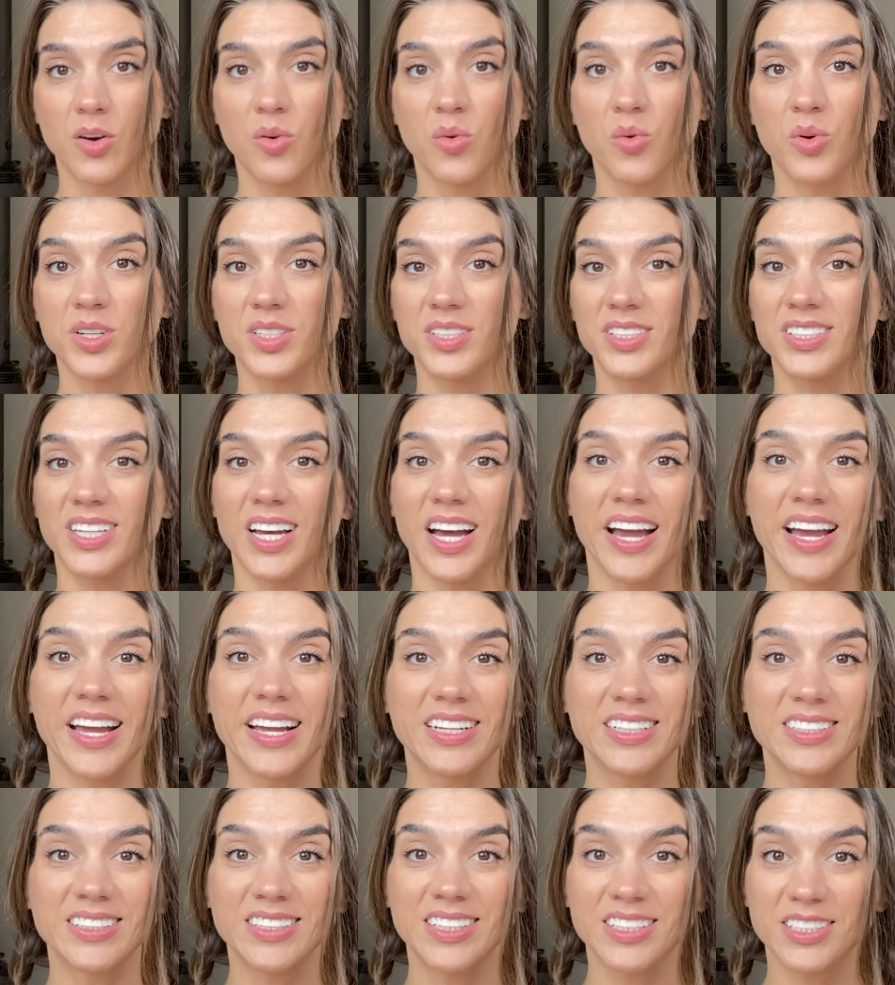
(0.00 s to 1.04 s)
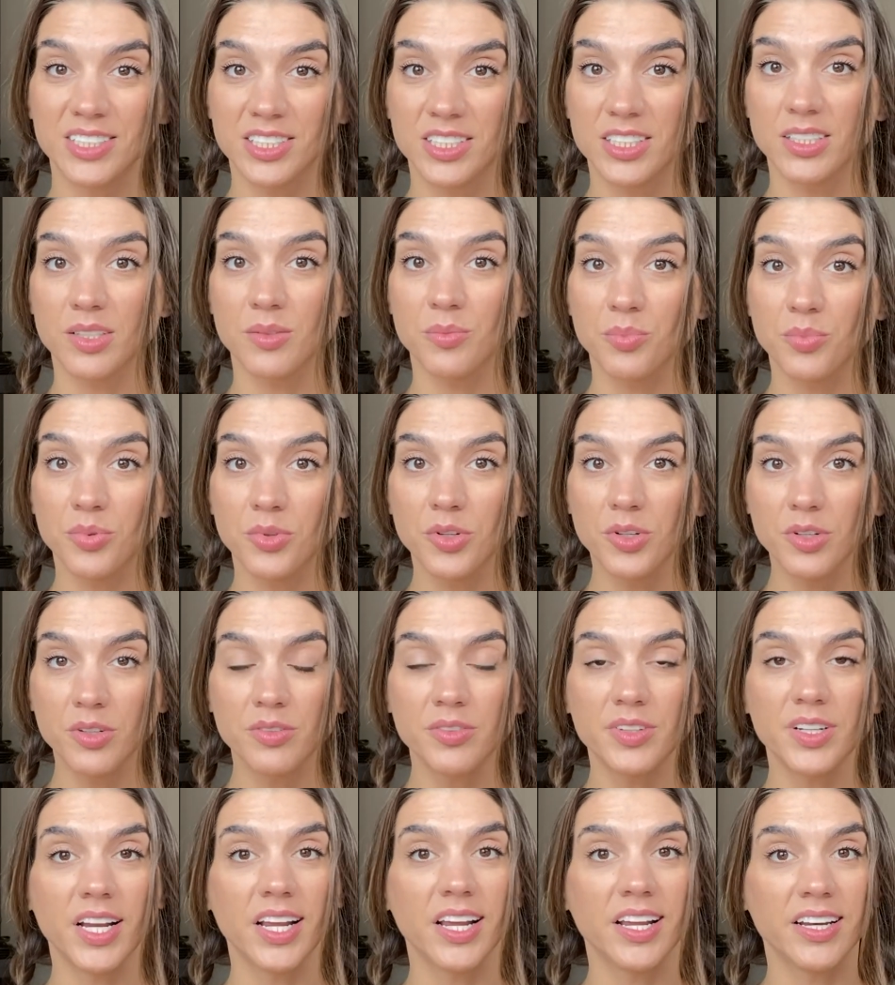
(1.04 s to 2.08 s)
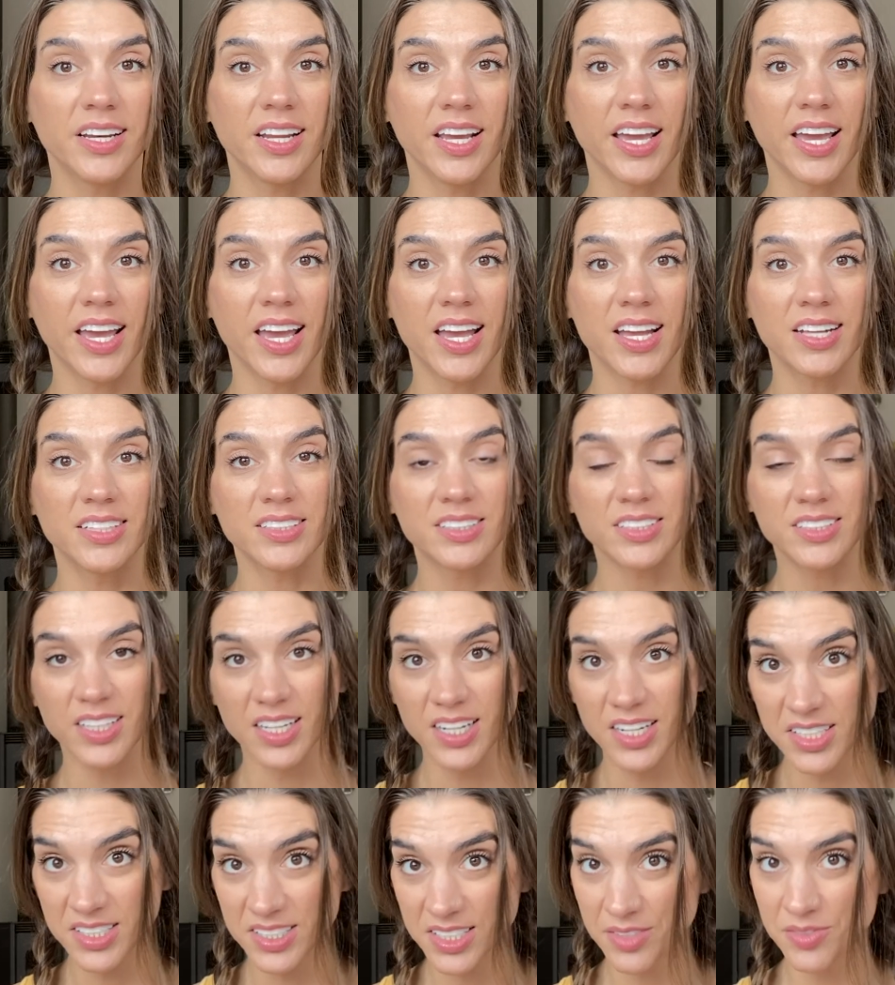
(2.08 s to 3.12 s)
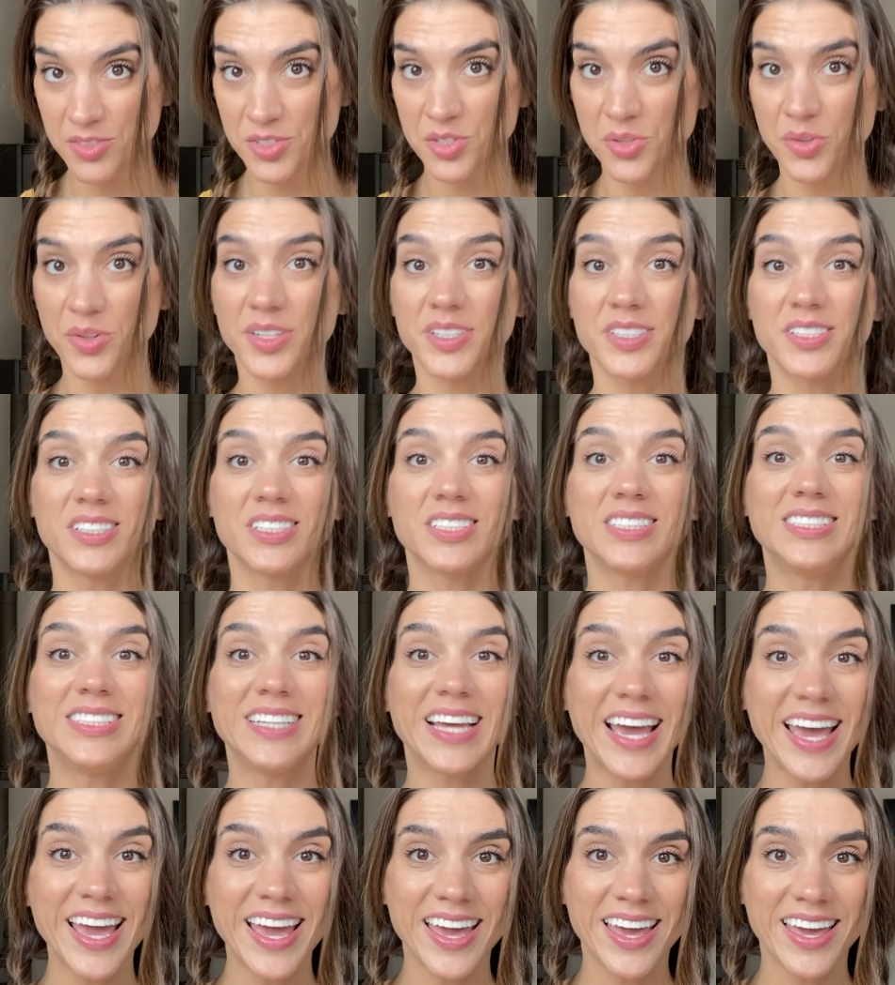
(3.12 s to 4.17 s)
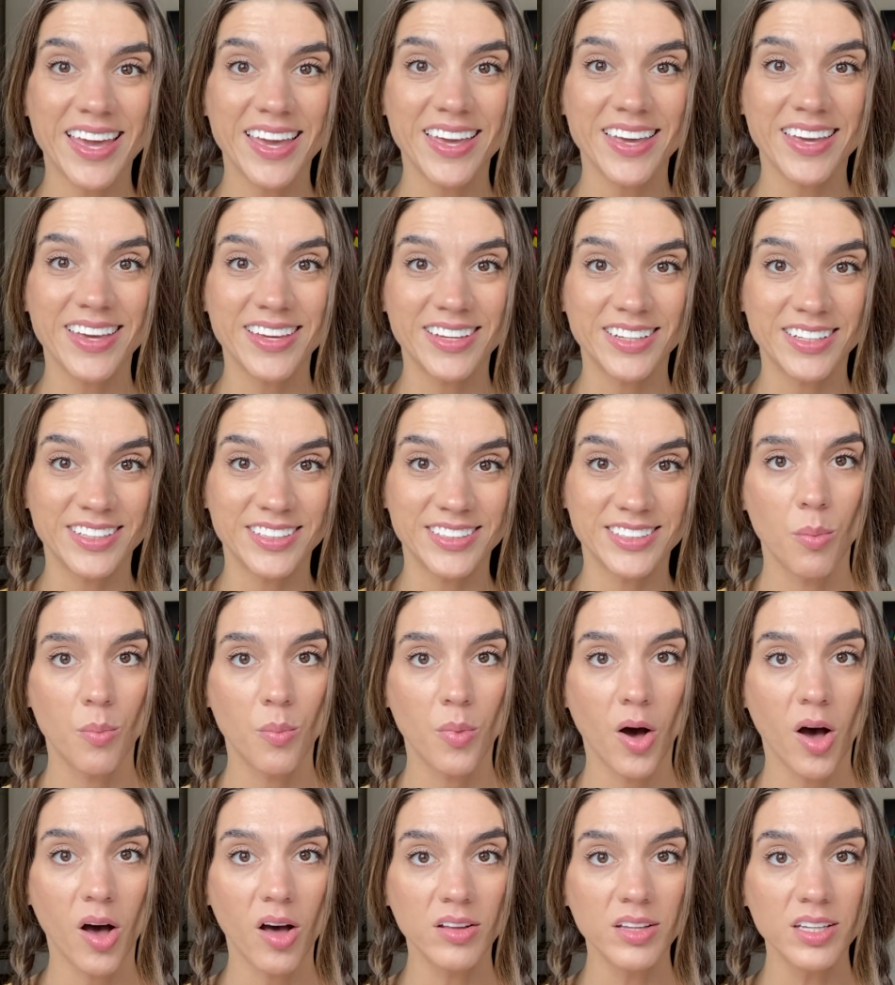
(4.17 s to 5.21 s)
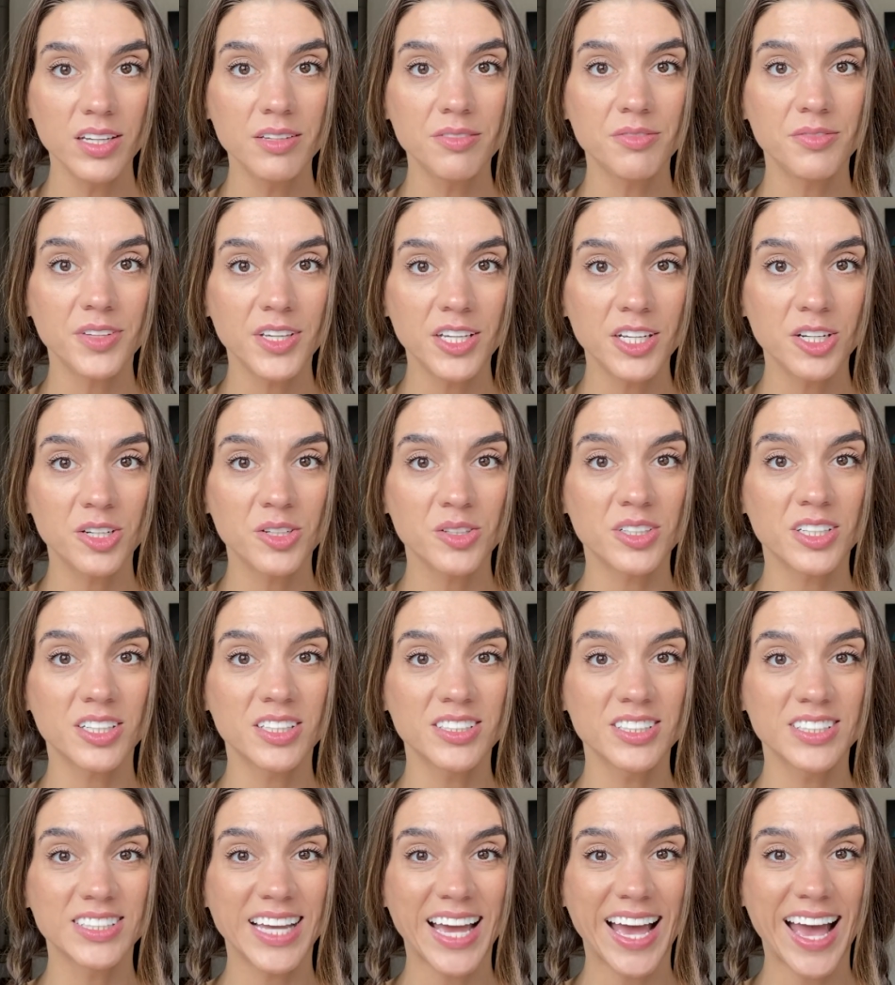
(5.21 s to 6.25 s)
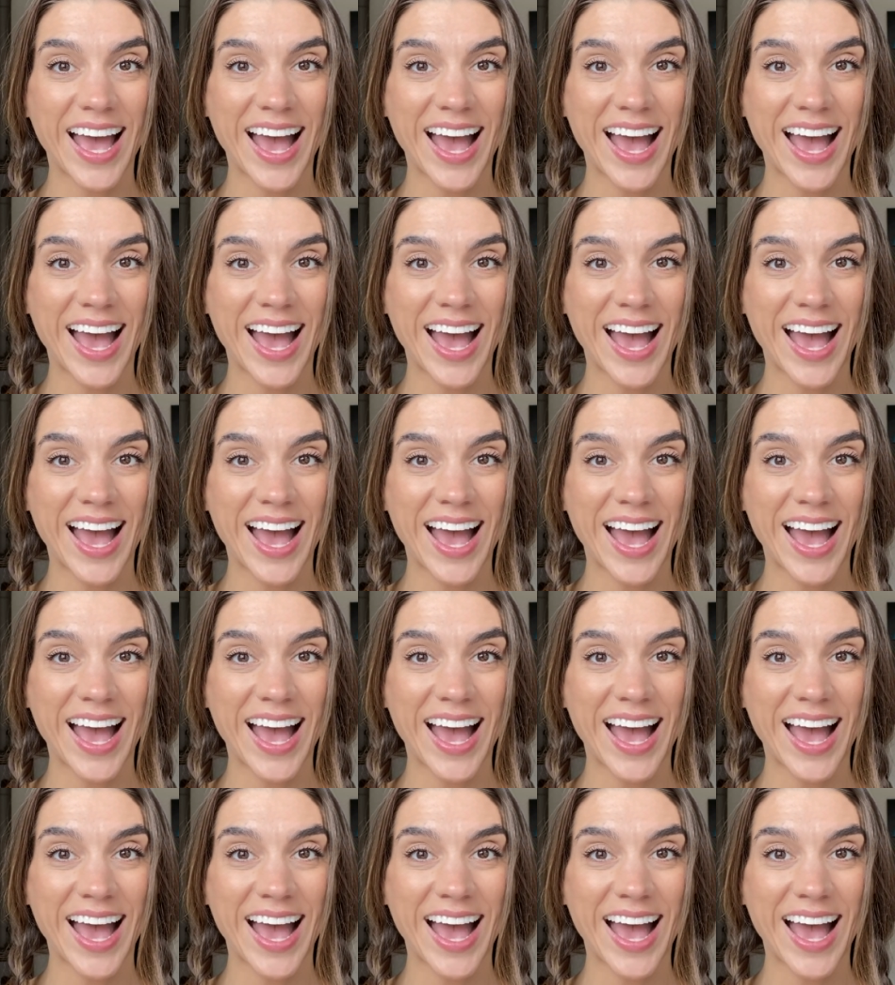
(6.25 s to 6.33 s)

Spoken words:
What science has proven and studies have shown us today is polyphenols